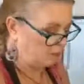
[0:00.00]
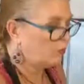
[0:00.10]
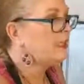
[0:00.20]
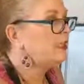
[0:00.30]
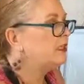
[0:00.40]

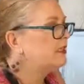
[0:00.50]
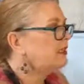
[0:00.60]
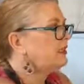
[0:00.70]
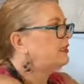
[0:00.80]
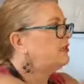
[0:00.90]
we
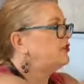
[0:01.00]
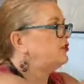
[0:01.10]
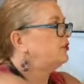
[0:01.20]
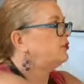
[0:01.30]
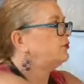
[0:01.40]
need
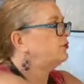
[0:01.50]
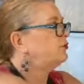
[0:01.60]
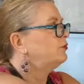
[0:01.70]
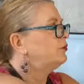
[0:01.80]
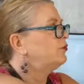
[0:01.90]

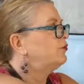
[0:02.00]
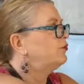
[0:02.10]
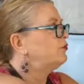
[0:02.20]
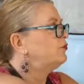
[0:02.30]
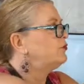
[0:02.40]
to
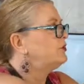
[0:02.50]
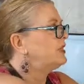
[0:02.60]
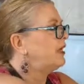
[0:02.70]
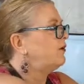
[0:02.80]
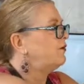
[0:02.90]

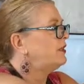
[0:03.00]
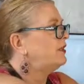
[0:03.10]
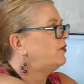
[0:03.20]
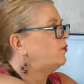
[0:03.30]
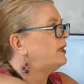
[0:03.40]
use
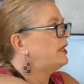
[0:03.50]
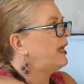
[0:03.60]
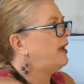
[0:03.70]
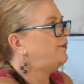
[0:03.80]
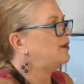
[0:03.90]
everything we
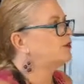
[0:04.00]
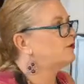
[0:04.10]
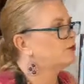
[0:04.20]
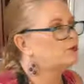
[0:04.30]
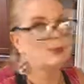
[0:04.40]
have in our
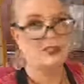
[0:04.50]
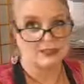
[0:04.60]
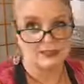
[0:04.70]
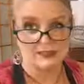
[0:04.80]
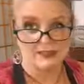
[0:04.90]

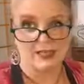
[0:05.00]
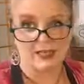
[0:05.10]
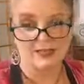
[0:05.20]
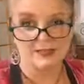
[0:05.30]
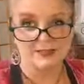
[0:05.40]
toolkit these
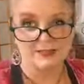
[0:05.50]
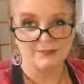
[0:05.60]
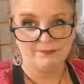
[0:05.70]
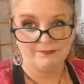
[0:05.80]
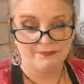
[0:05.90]
days
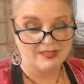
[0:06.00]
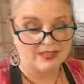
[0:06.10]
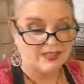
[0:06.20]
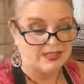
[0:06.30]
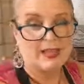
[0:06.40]

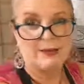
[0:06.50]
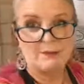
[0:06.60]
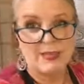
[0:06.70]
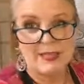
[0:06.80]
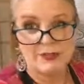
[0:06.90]

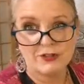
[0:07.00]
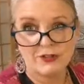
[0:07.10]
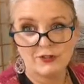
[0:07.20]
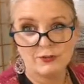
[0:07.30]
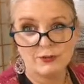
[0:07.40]
and make
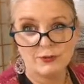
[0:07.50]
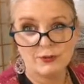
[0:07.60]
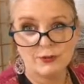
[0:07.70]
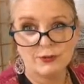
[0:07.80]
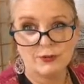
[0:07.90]

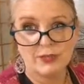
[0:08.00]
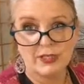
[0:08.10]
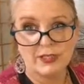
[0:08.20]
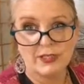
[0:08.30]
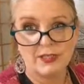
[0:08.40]
sure
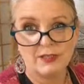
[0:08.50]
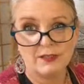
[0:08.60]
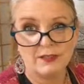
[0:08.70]
we